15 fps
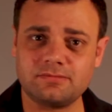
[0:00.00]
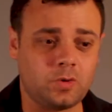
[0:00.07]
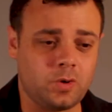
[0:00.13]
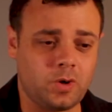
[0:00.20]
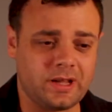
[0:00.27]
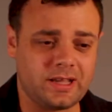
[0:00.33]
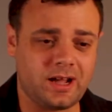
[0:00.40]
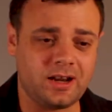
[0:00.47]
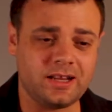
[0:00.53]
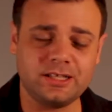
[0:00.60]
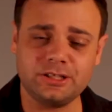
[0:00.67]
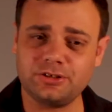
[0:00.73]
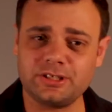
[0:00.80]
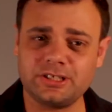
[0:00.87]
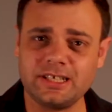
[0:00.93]
quite
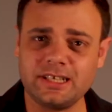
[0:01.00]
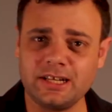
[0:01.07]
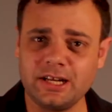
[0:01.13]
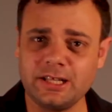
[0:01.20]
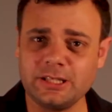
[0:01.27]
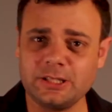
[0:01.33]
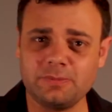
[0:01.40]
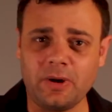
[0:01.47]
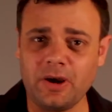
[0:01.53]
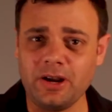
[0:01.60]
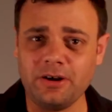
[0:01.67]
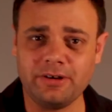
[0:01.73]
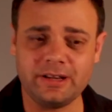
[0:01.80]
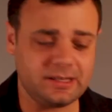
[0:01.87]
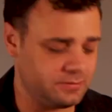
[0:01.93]
uninteresting and uninspiring,